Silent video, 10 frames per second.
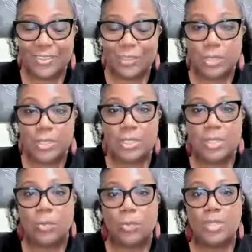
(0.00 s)
trust
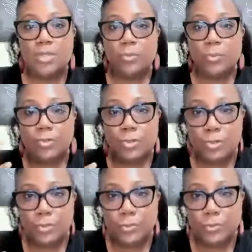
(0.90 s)
the ones around
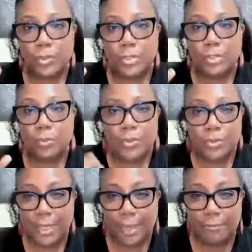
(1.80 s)
you, trust them with
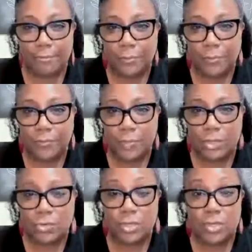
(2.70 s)
your life,
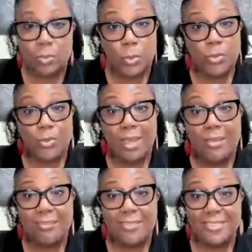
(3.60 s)
trust them with your
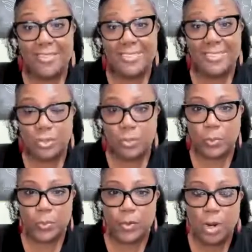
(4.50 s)
love, trust them
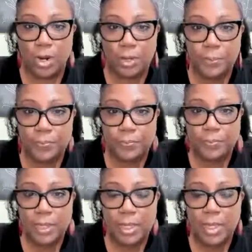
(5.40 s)
with your heart.
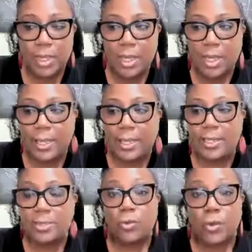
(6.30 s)
It
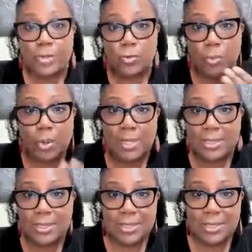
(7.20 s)
is a gradual
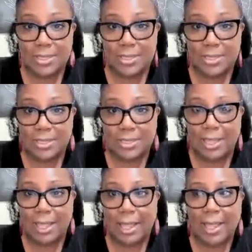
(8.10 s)
process
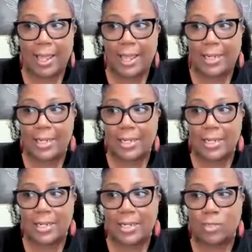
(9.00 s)
and
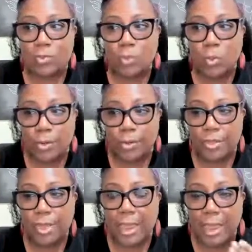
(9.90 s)
it is
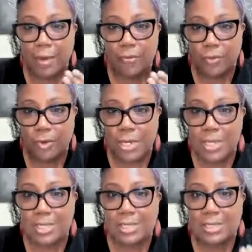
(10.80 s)
worth
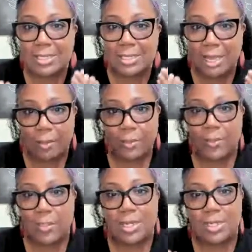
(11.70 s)
every step
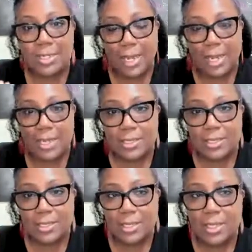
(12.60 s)
that it
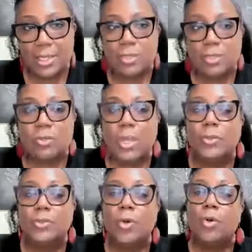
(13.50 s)
takes to be
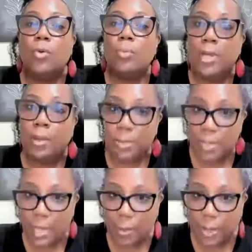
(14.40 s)
able to open up
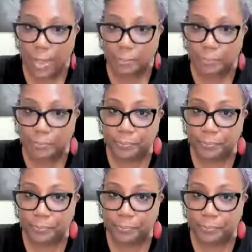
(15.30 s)
in that way.